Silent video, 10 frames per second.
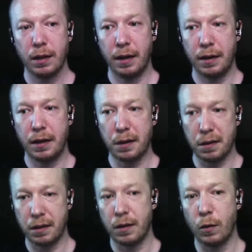in an
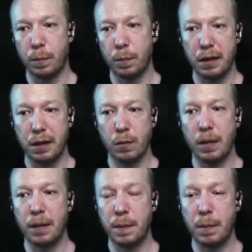existing code base, you
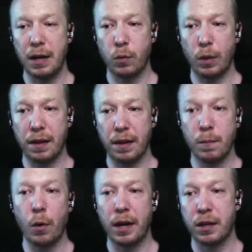might be met with
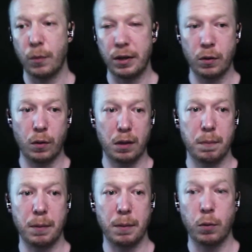more accurate hooks,
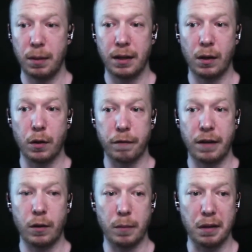but probably a lot of
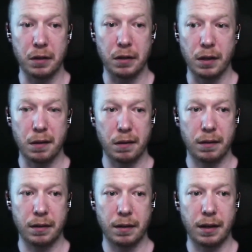error messages
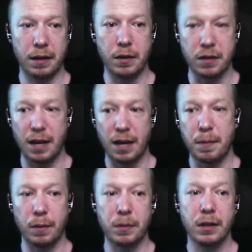like in your
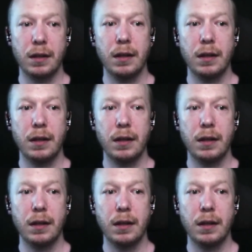TypeScript.